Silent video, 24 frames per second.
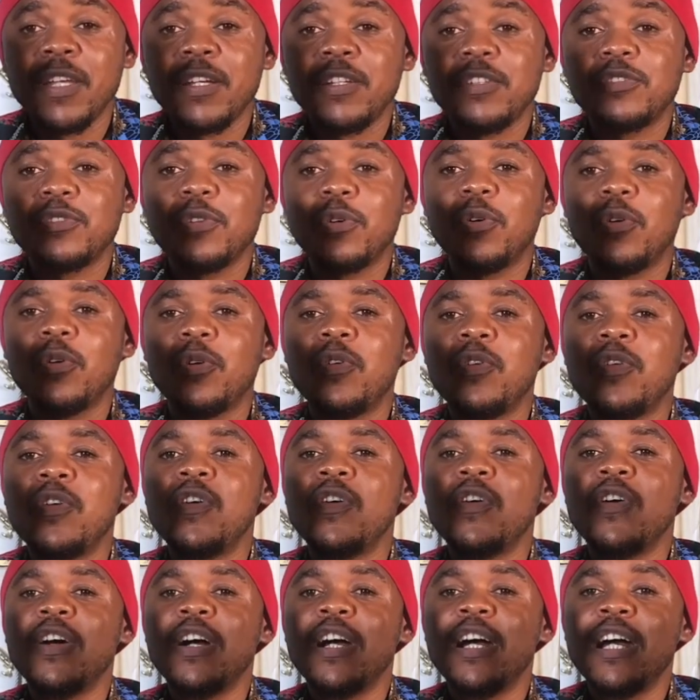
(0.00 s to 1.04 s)
So,
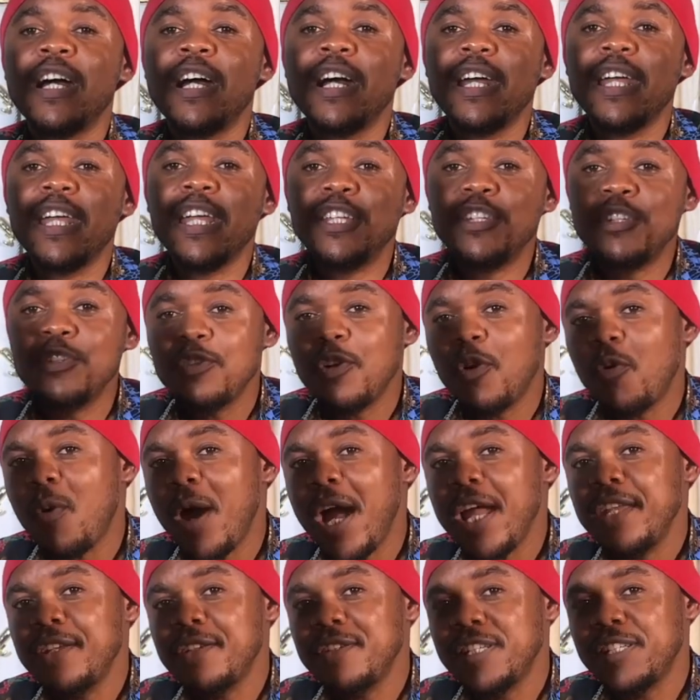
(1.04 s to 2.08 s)
do you know why
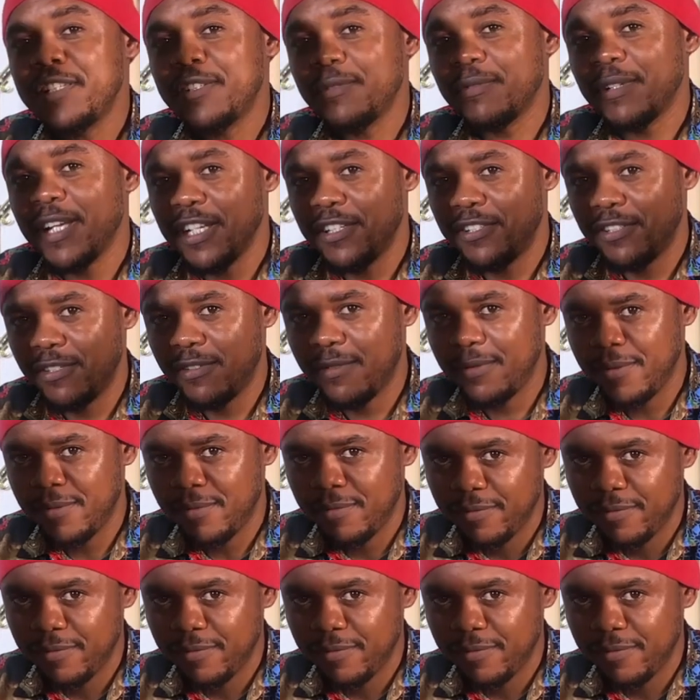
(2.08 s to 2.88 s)
you need to get 2?